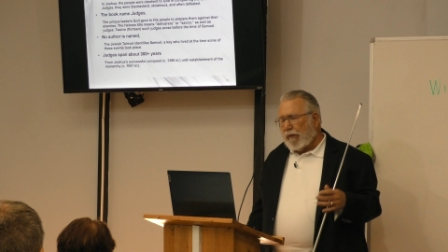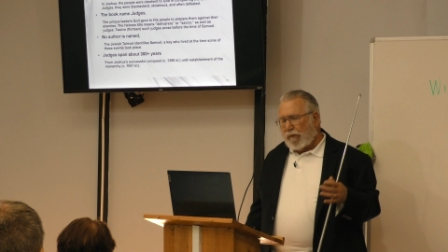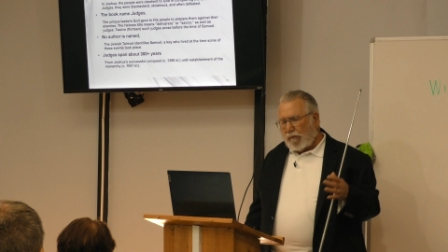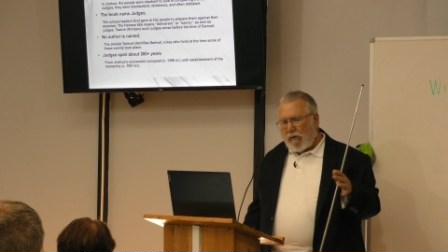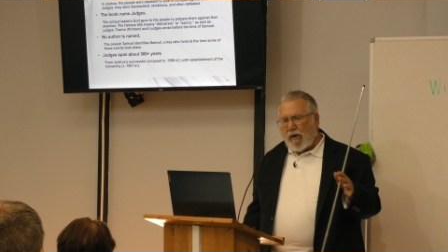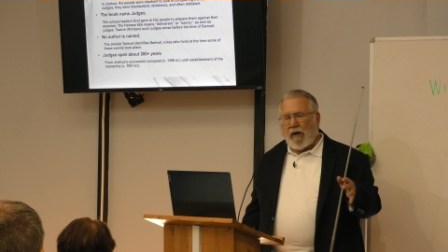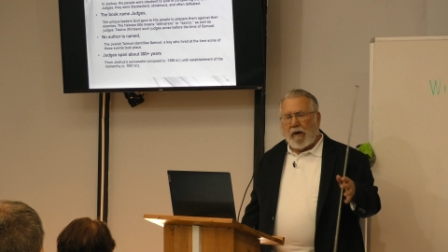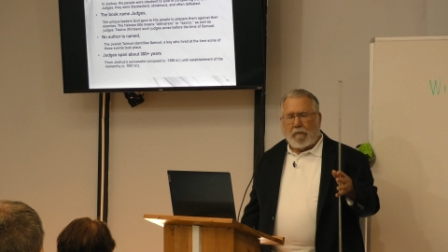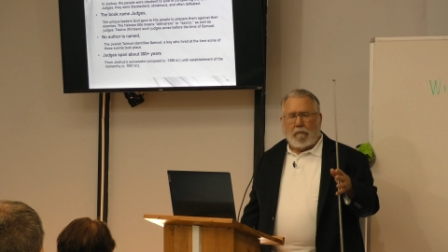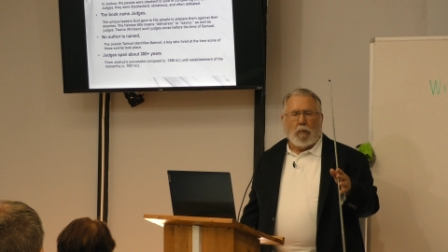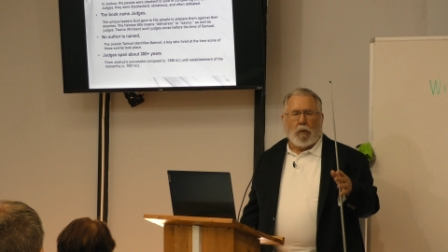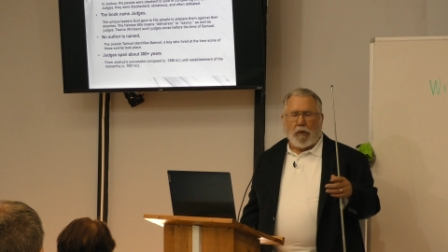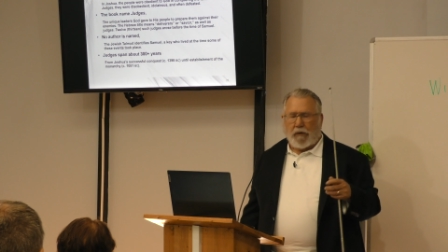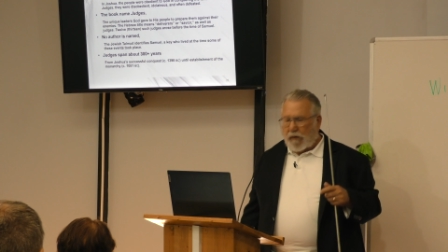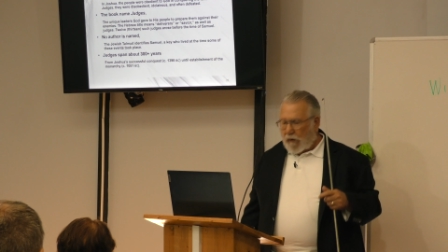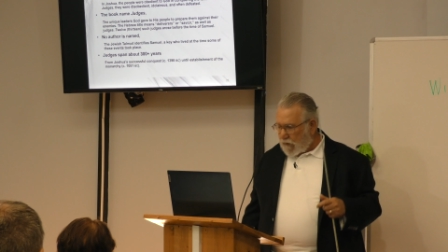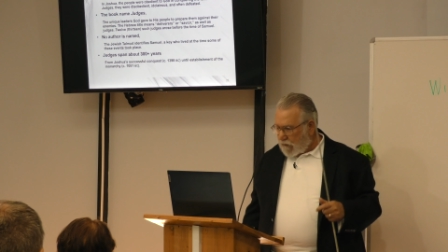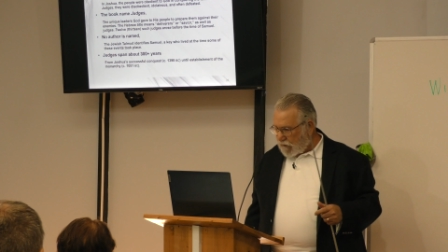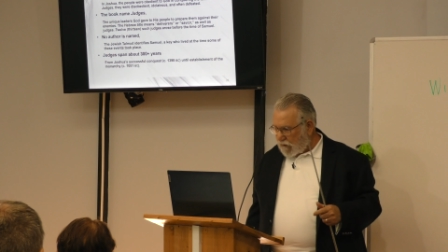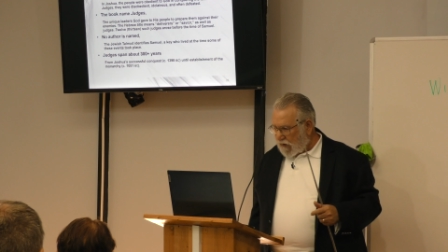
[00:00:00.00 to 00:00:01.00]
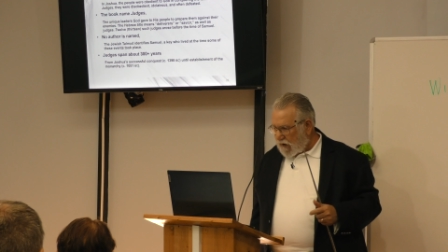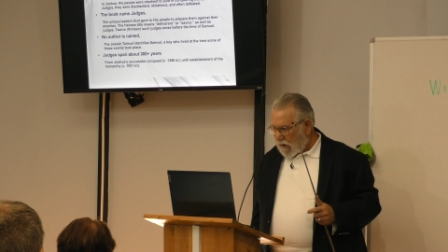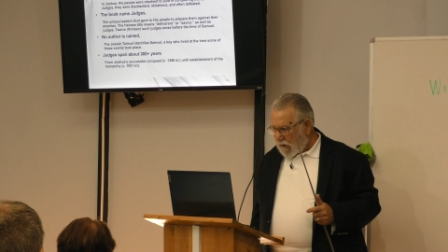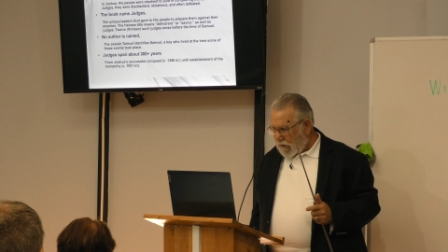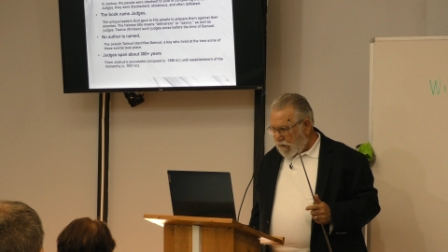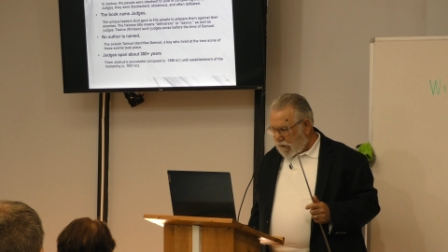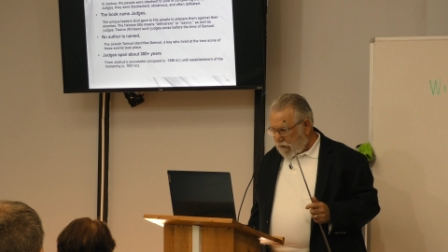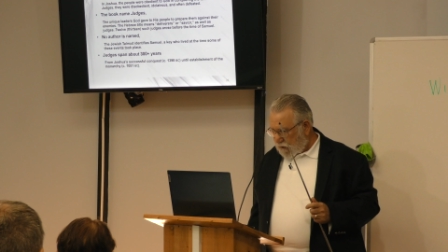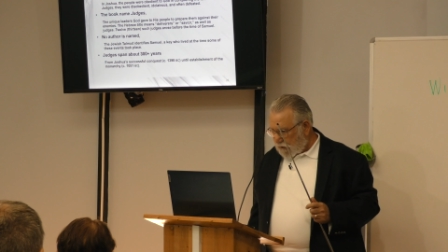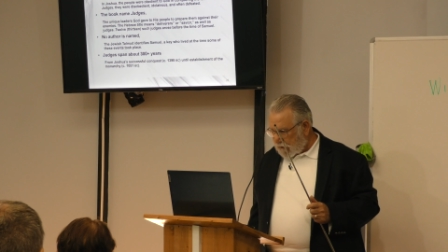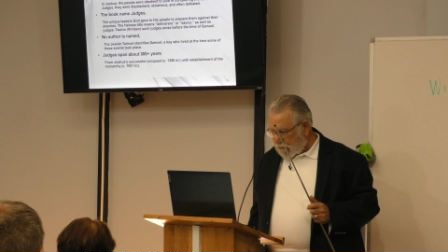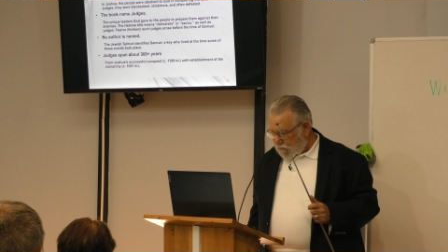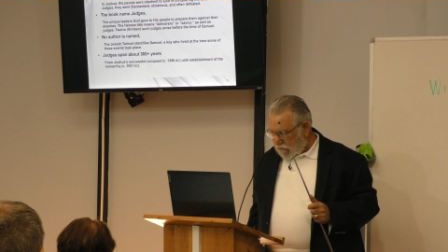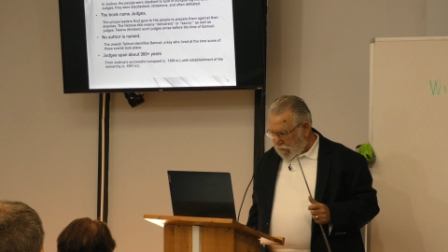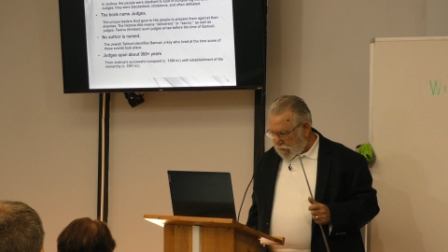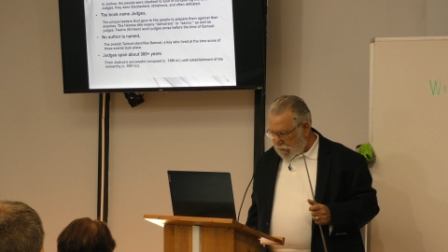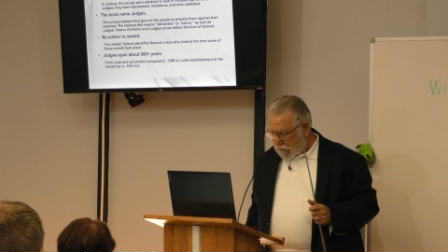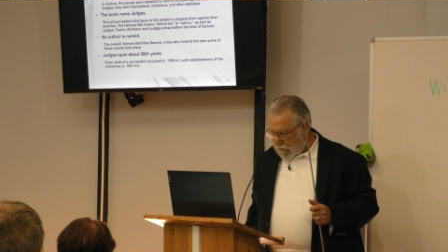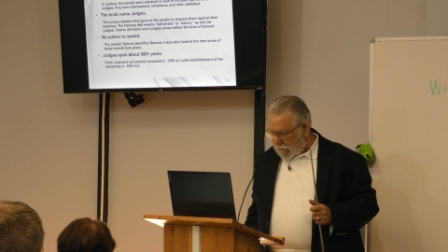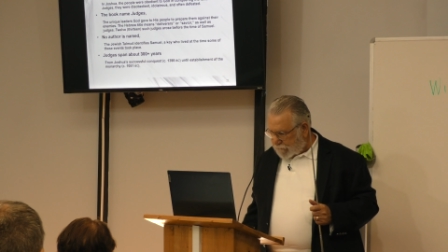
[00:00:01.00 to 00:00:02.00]
more than 300 years for
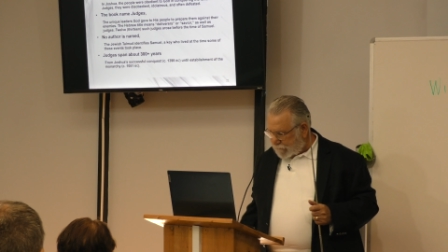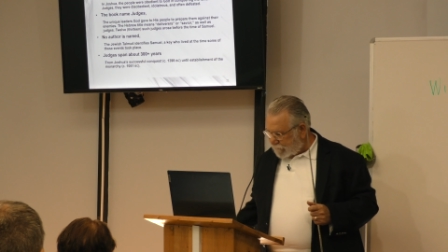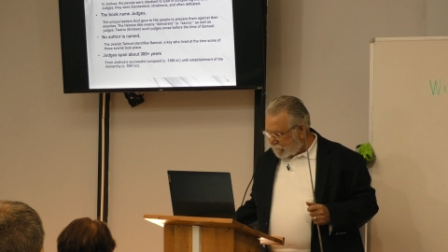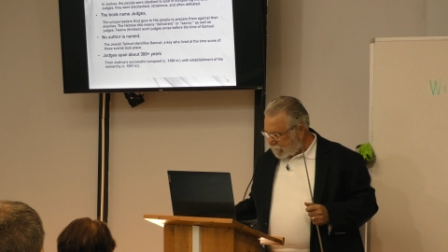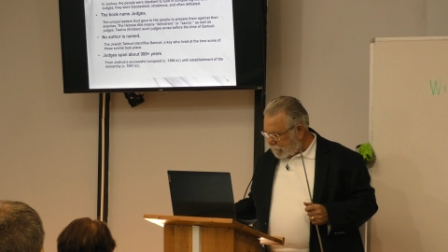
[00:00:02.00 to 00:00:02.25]
sure.